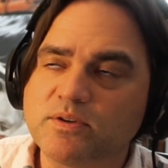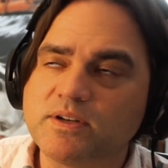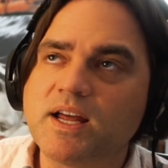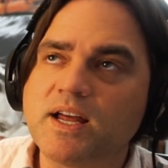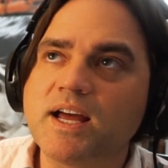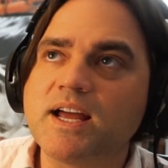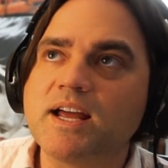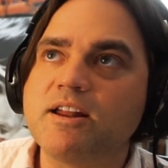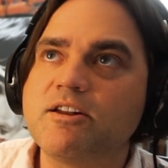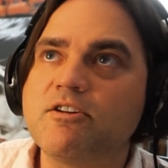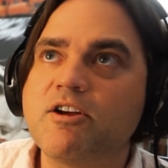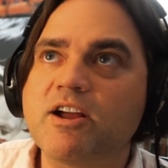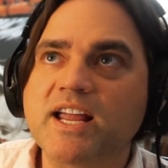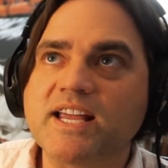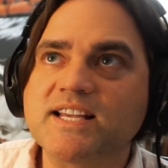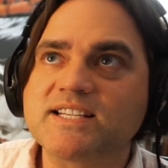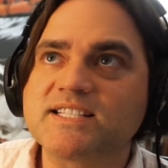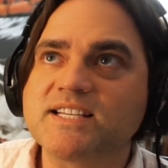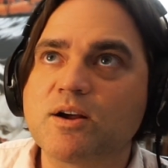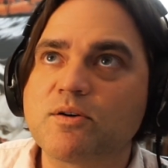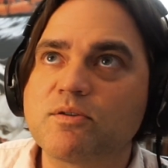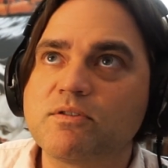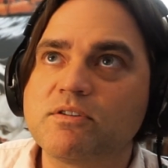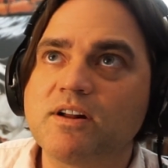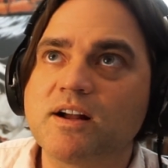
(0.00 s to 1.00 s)
well, not, no, I
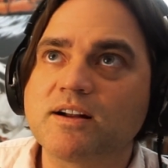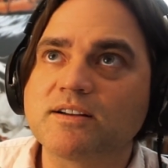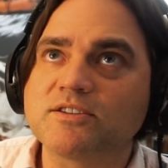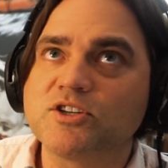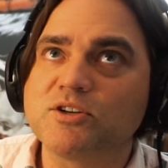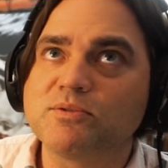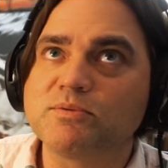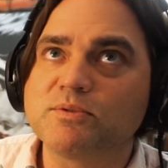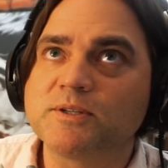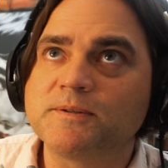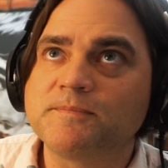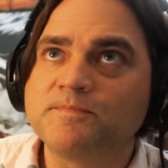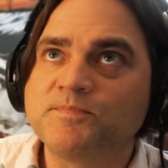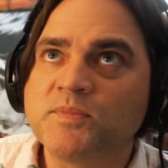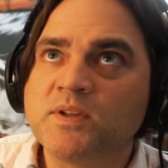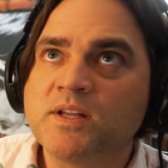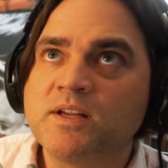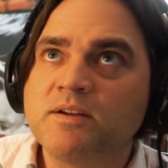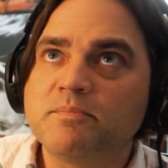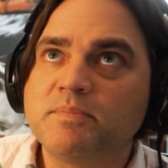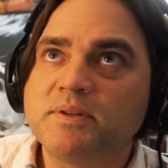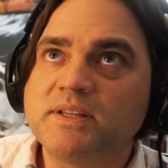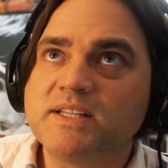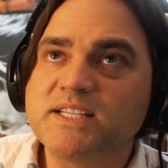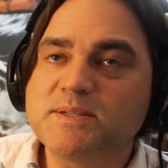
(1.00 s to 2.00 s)
guess now we're in October,
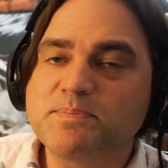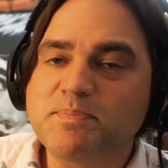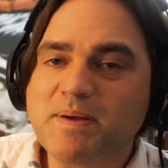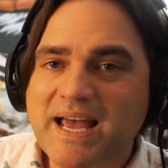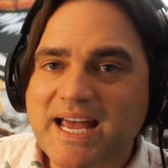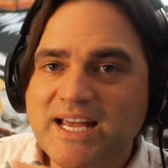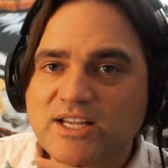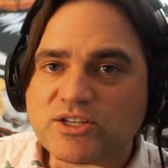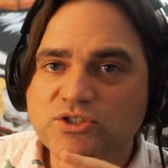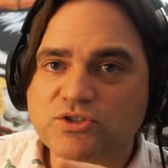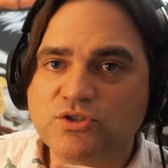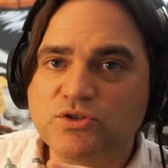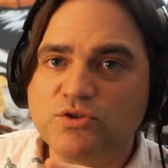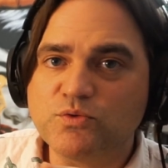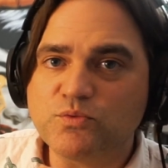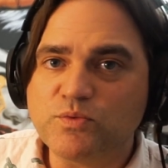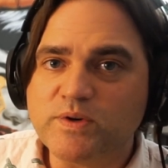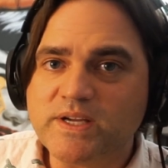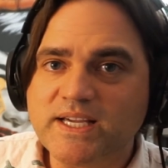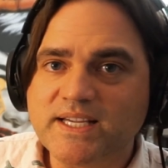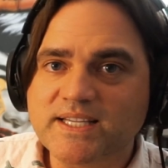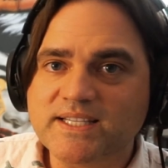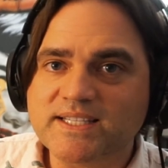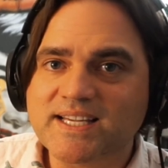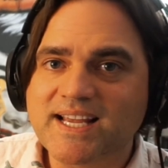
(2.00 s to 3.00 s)
but these past two
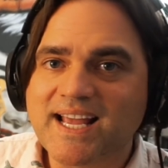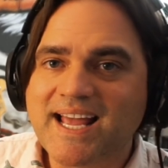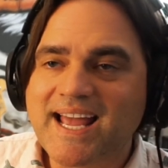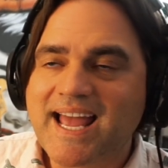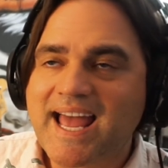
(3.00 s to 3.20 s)
weeks